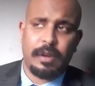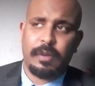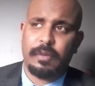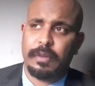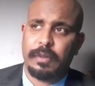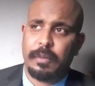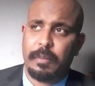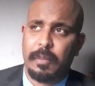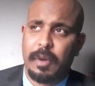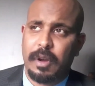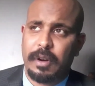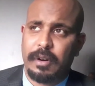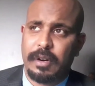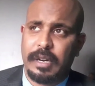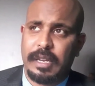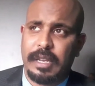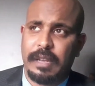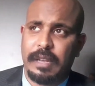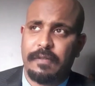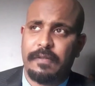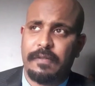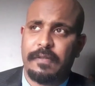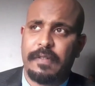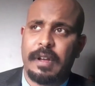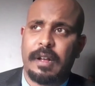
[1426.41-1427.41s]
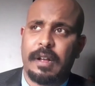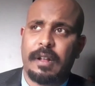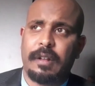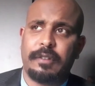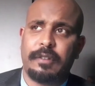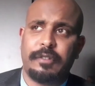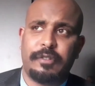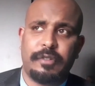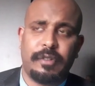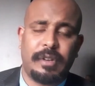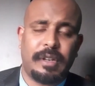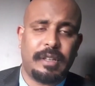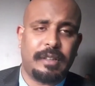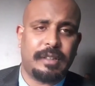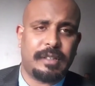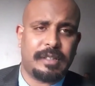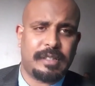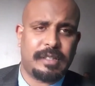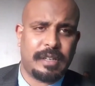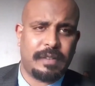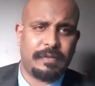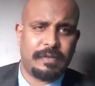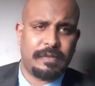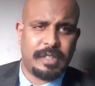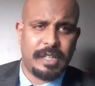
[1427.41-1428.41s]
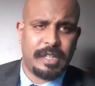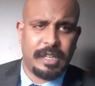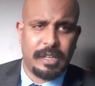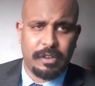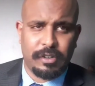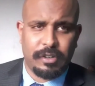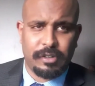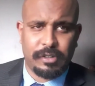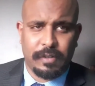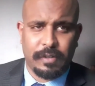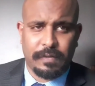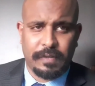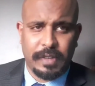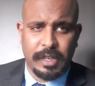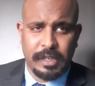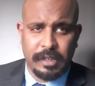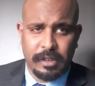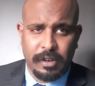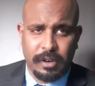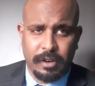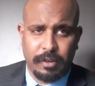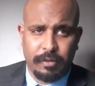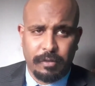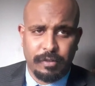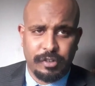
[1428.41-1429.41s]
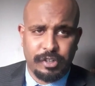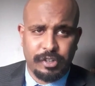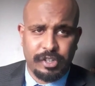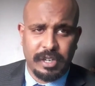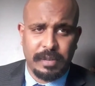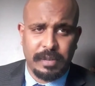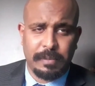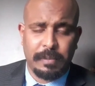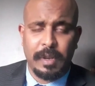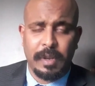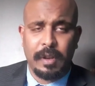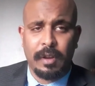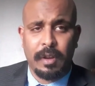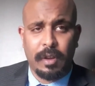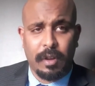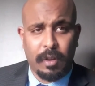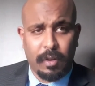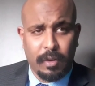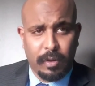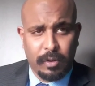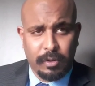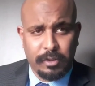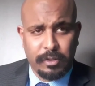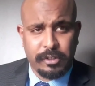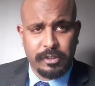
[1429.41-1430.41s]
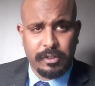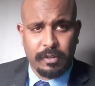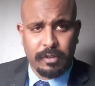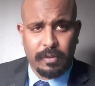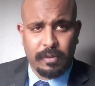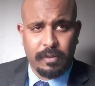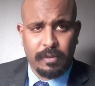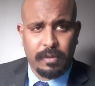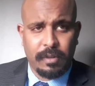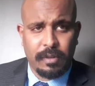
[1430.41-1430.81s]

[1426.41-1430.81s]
The monarchy fell during the 17 years of the Derg regime. Also,